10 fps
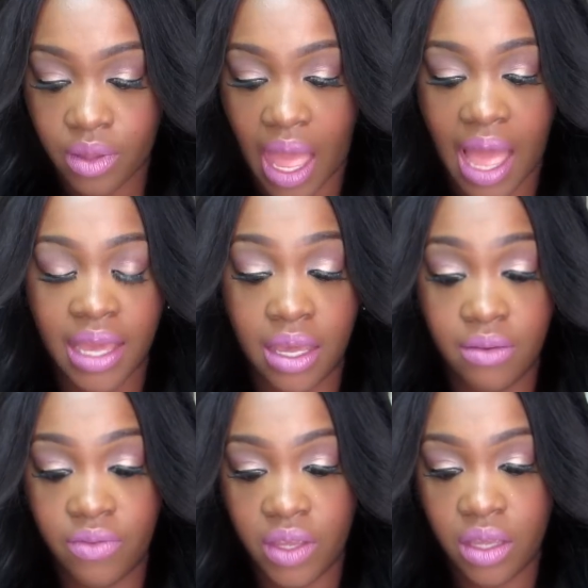Eye
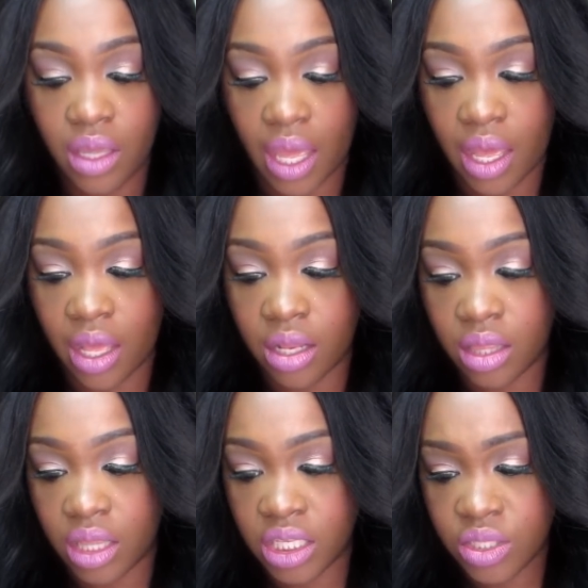Envy,
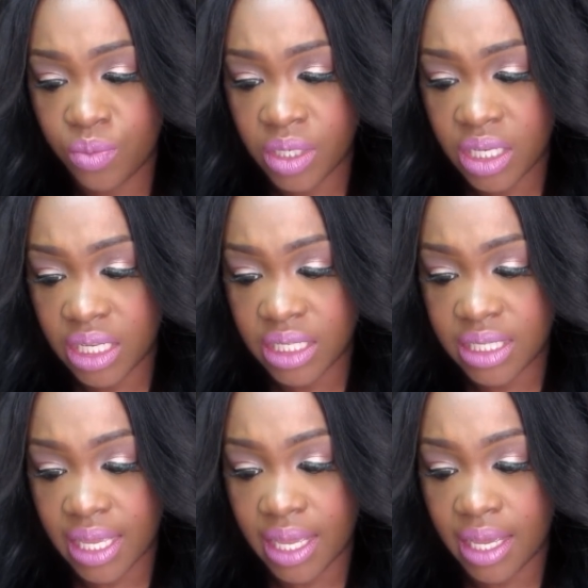and this one
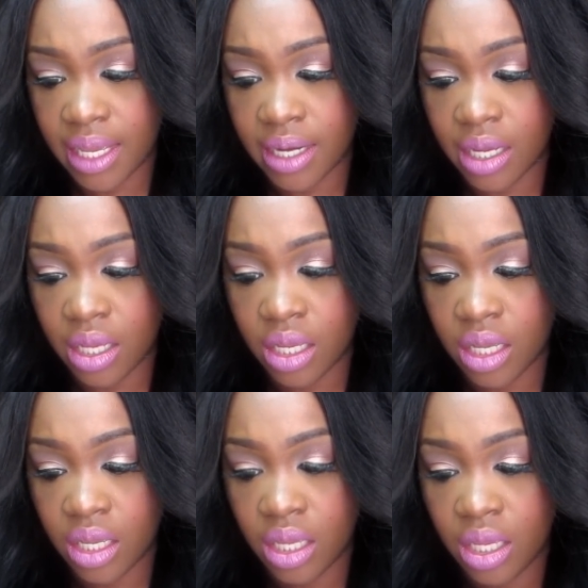is in
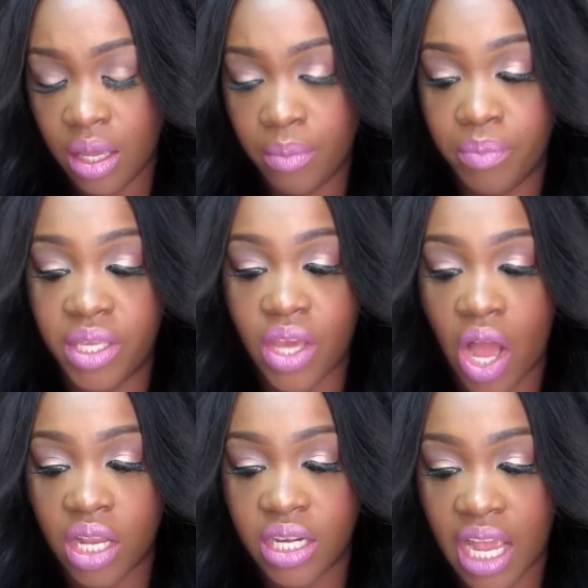
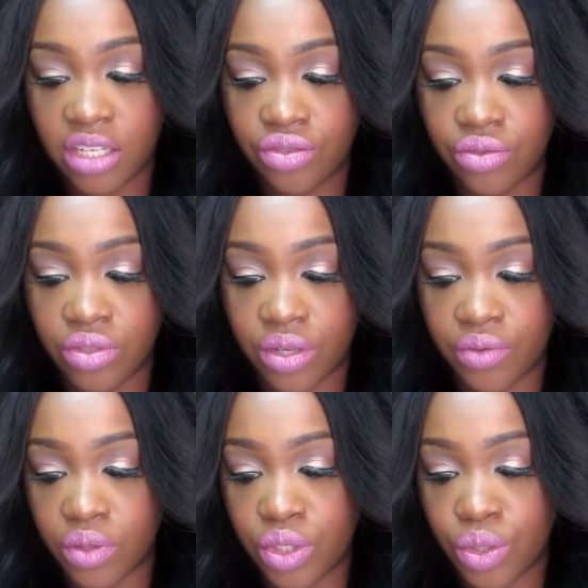Beyond Natural
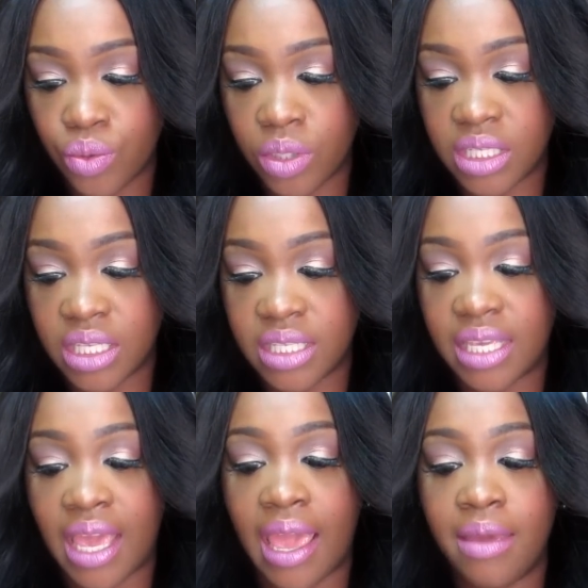zero two. This is
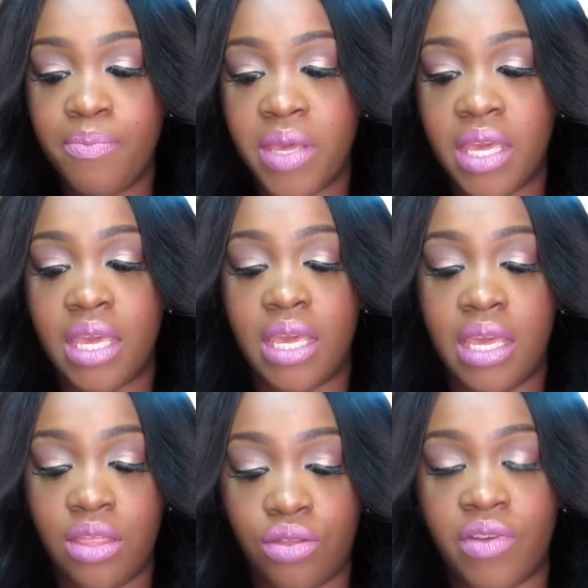K P
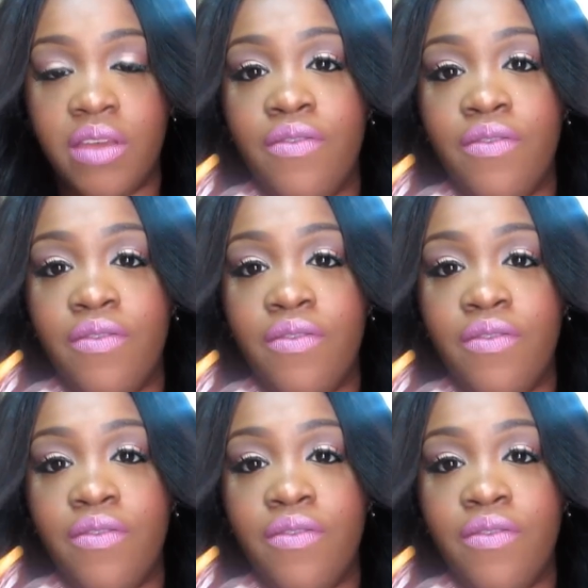E three